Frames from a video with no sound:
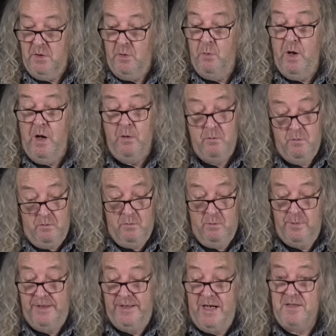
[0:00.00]
Well,
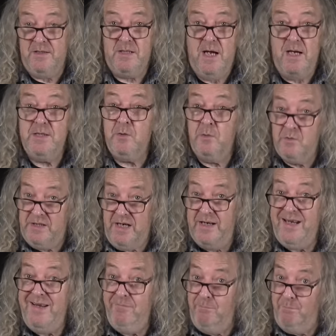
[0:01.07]
what you can say is it will sound
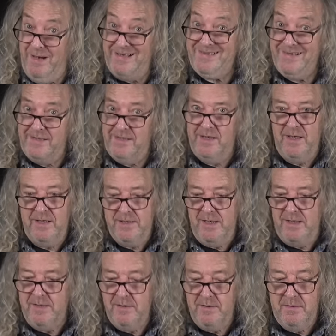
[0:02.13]
even better than it
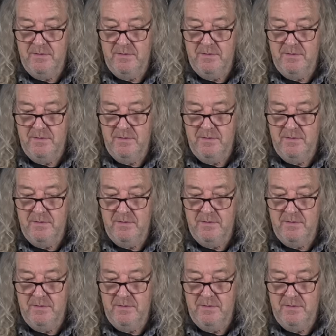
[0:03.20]
did.